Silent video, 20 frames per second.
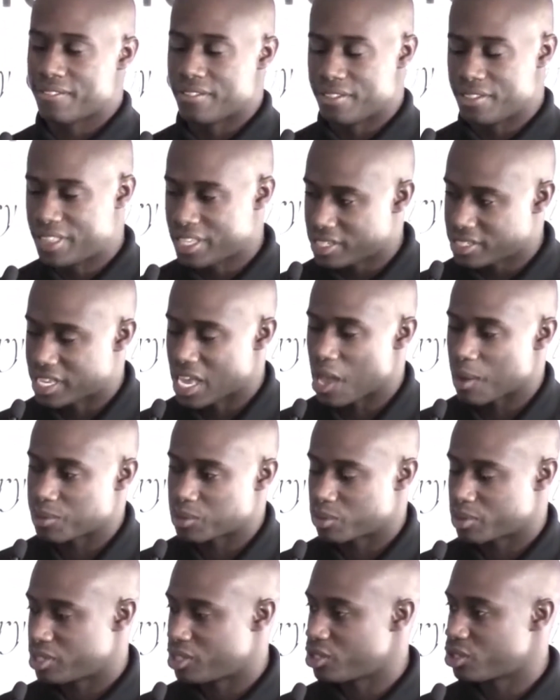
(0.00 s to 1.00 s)
this
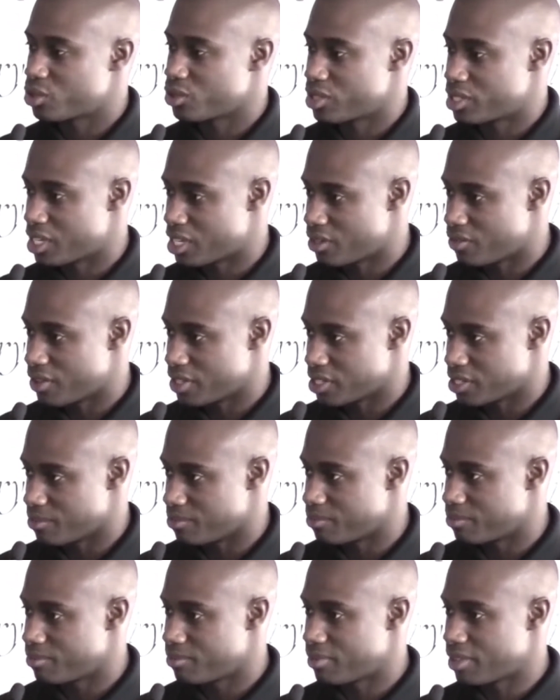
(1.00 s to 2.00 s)
helps reduce
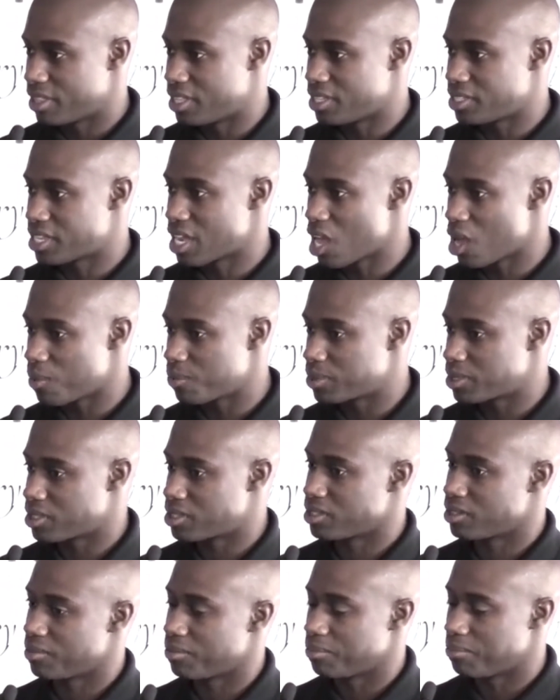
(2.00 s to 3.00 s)
recidivism. This
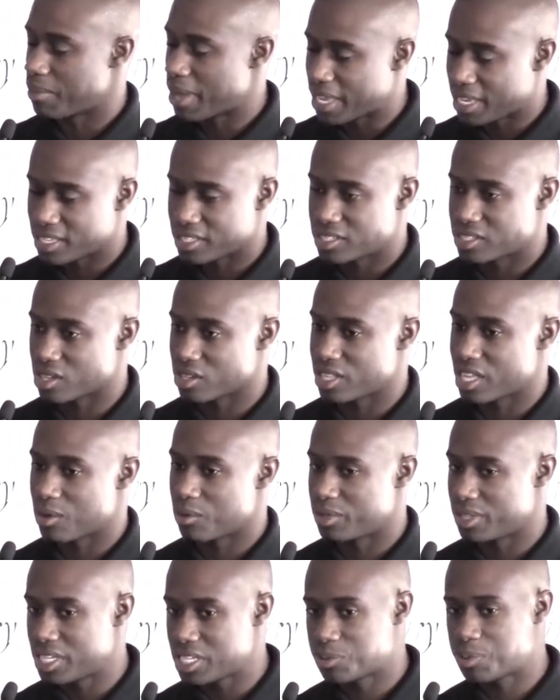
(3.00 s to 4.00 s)
helps make it so
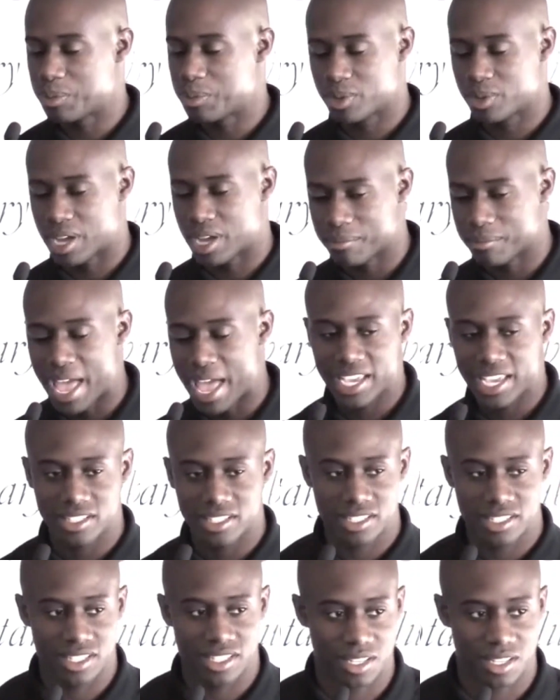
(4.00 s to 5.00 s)
that when these people come back
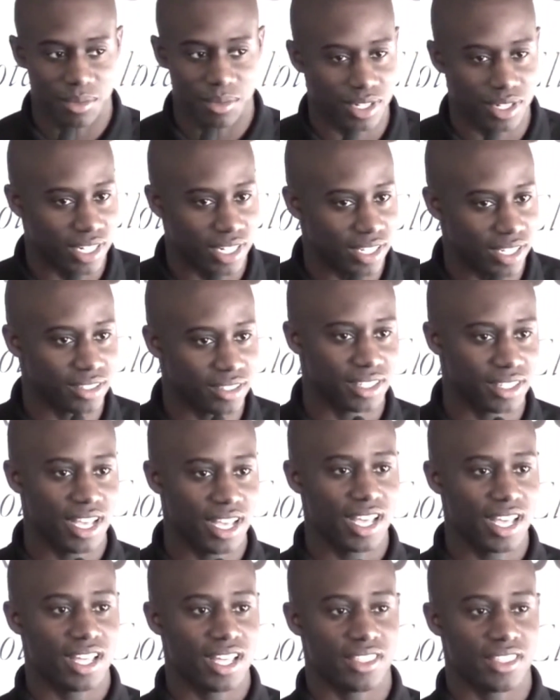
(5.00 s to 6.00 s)
into the community,
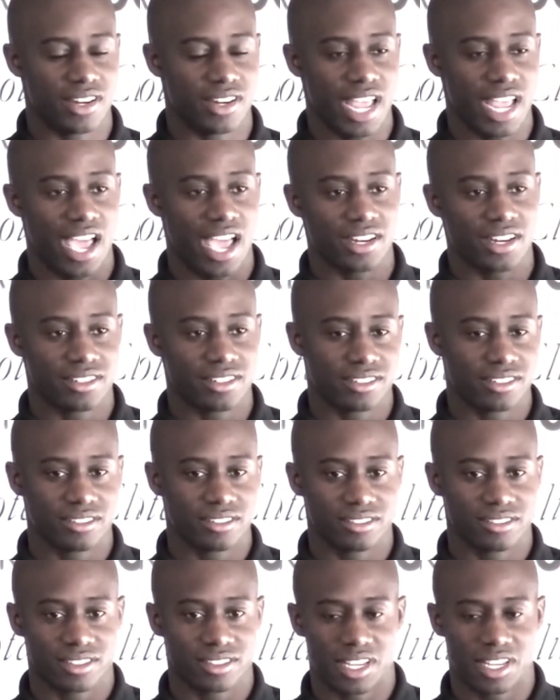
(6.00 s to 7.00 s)
they're not
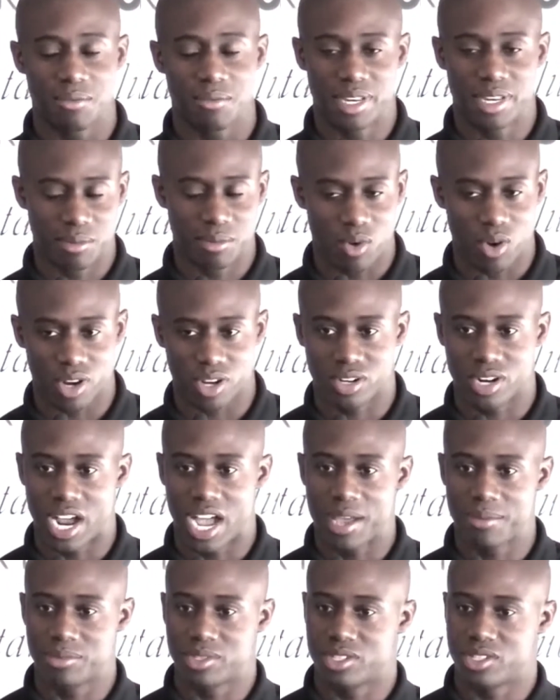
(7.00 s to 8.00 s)
committing more
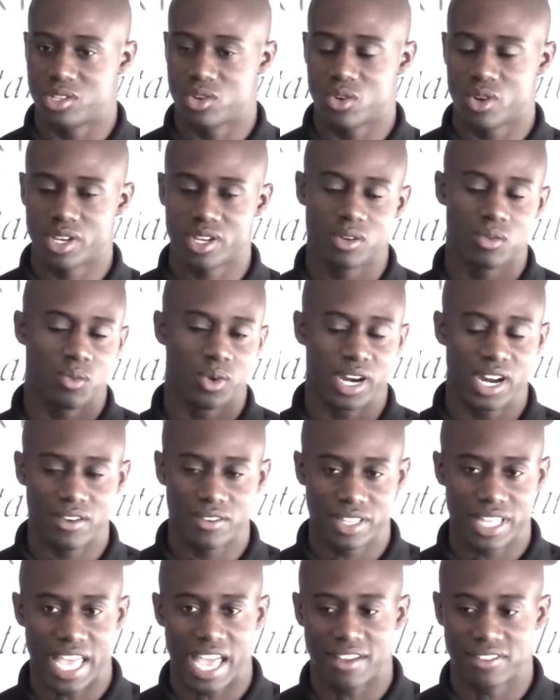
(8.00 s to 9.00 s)
crimes or doing
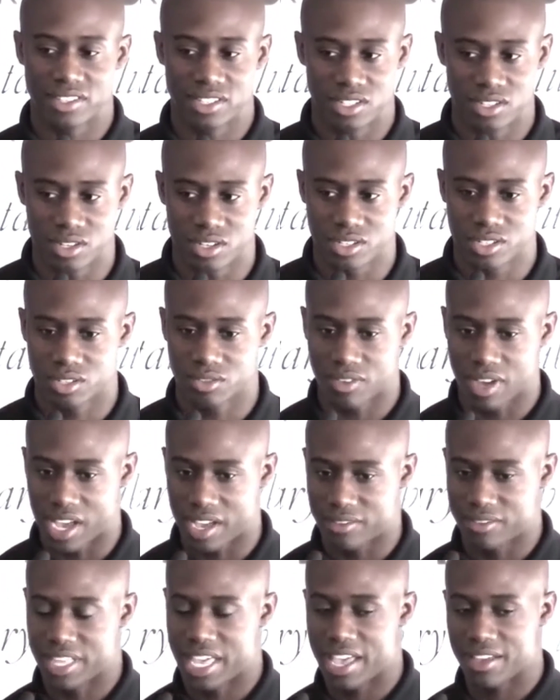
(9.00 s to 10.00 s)
whatever they have to do to
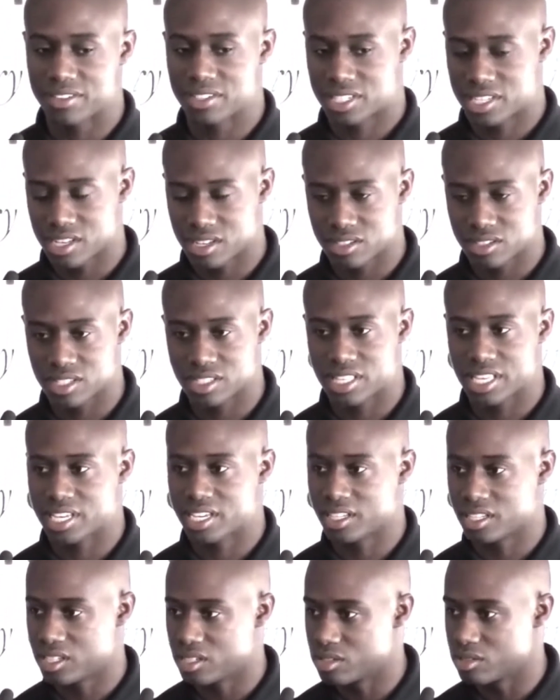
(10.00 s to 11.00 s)
survive. They have skills that they
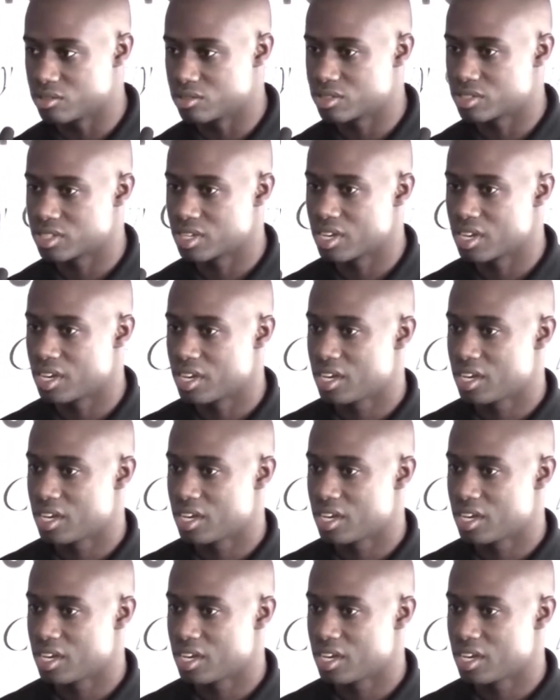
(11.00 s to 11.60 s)
can use